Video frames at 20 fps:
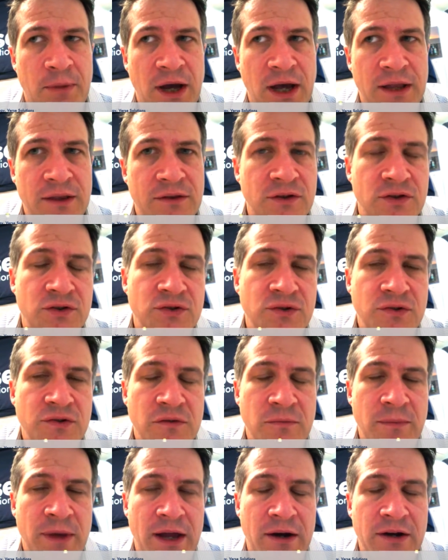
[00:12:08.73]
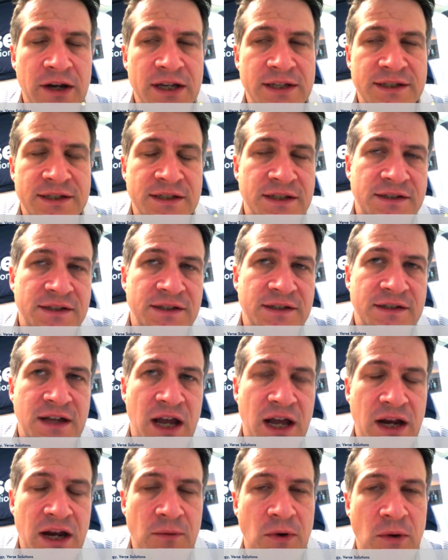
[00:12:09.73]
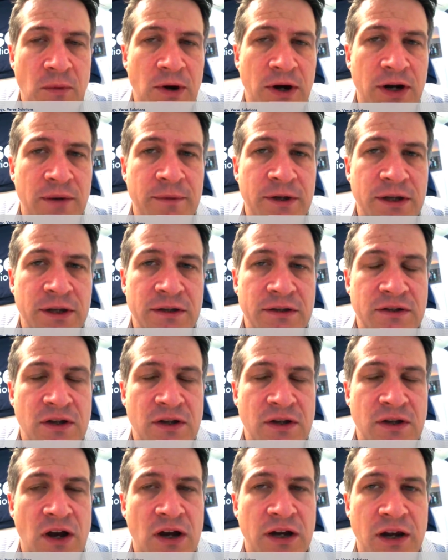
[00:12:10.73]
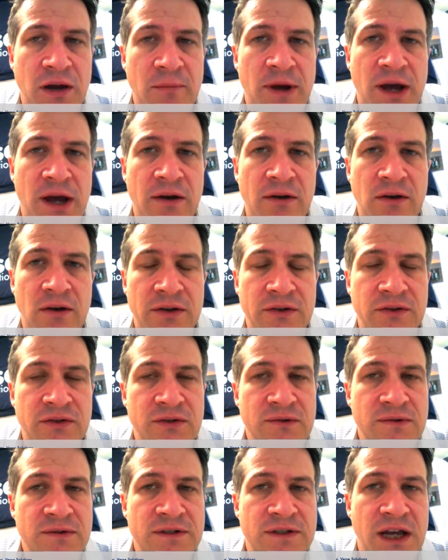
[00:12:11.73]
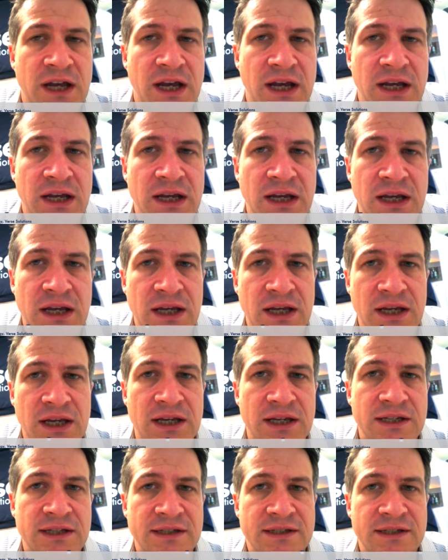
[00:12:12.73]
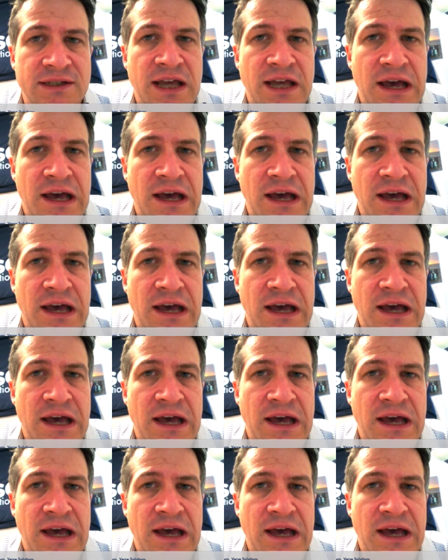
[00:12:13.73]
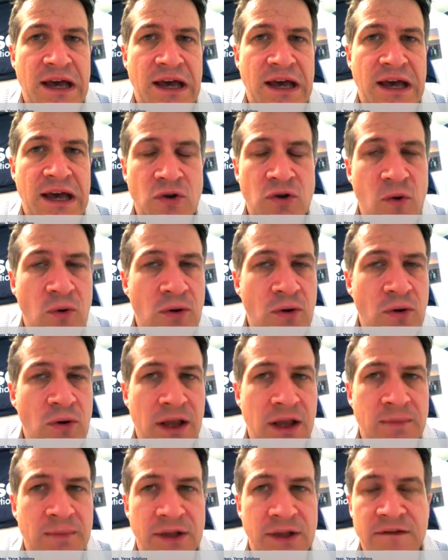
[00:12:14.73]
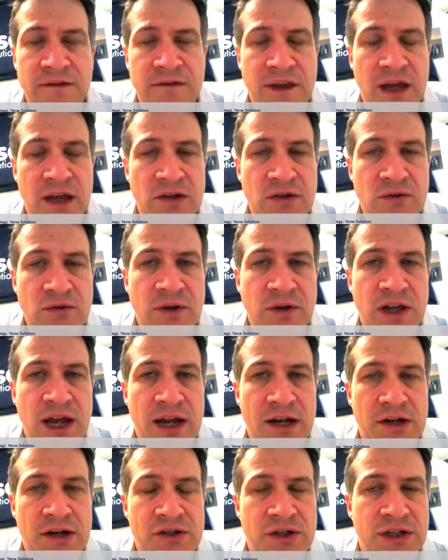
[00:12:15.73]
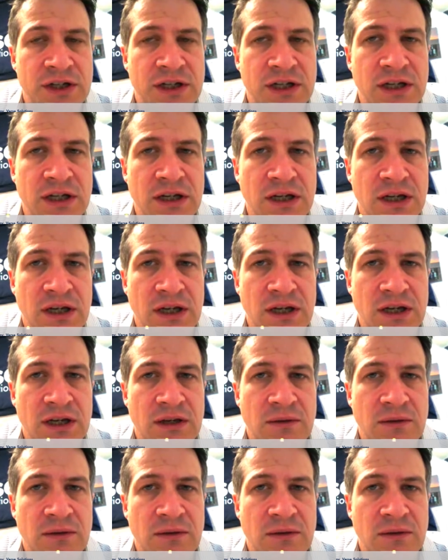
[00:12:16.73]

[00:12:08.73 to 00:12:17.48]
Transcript: But the truth of the matter is, and this is kind of what we're going to be talking about on Tuesday, is that there's a few core elements that you can actually